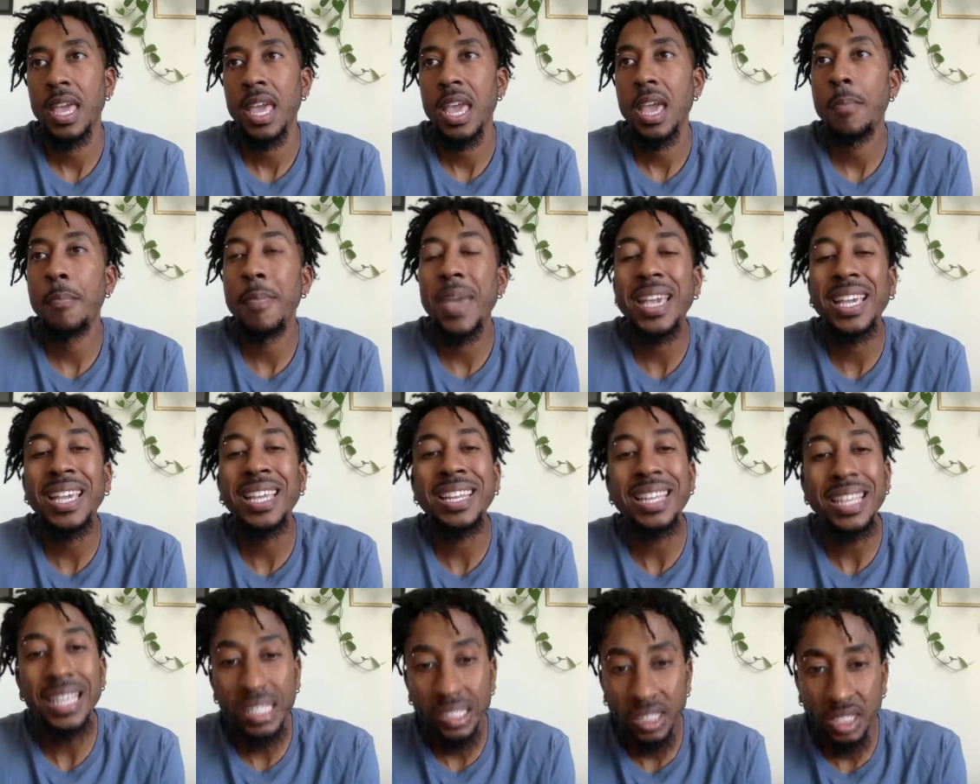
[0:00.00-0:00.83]
and make it
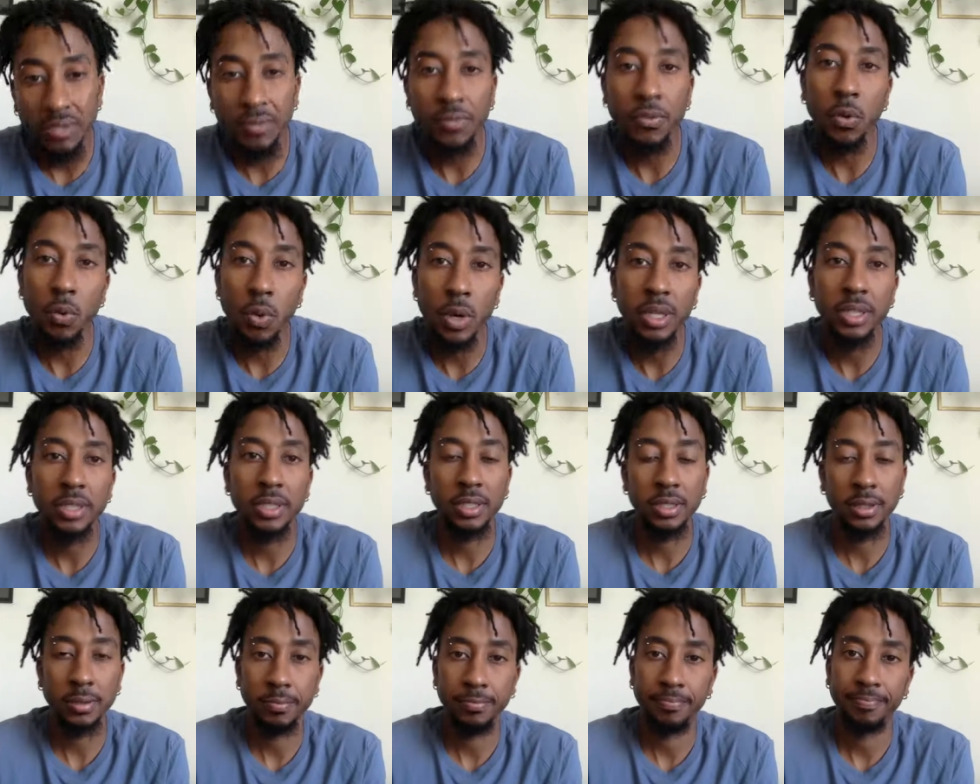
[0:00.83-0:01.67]
easy for
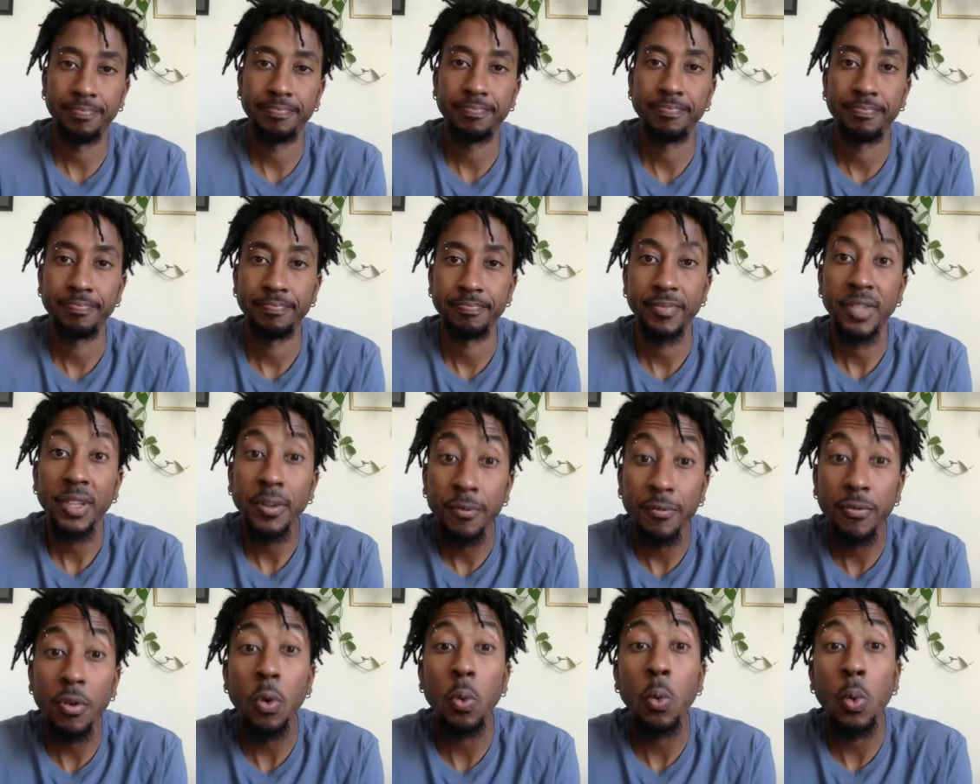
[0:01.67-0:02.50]
once.
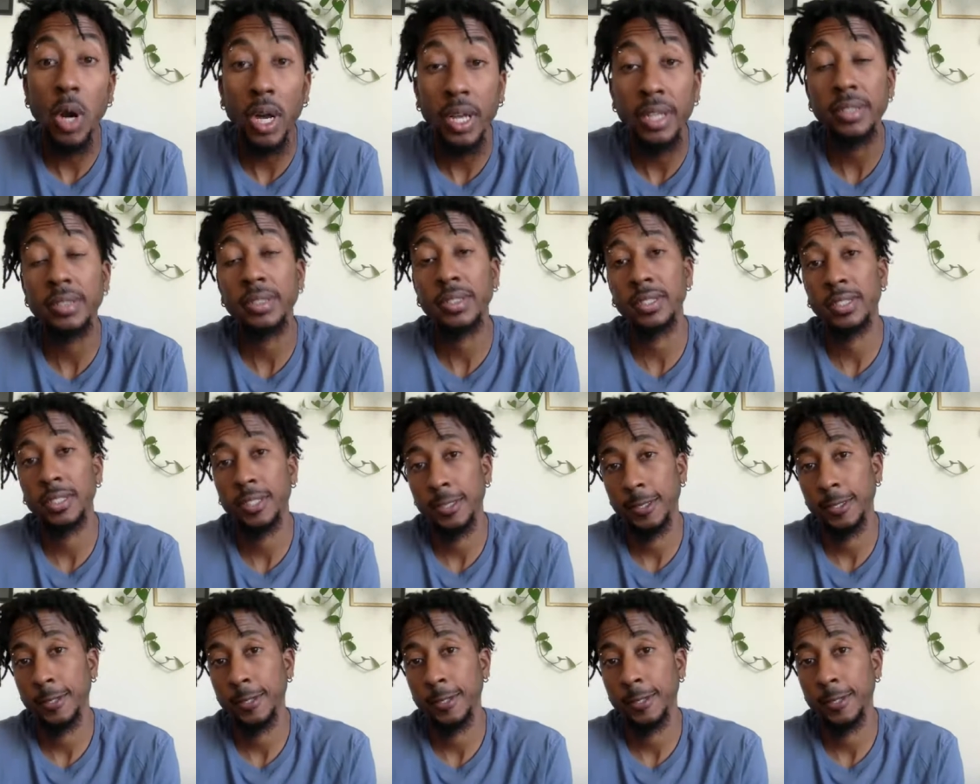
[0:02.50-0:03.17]
For once.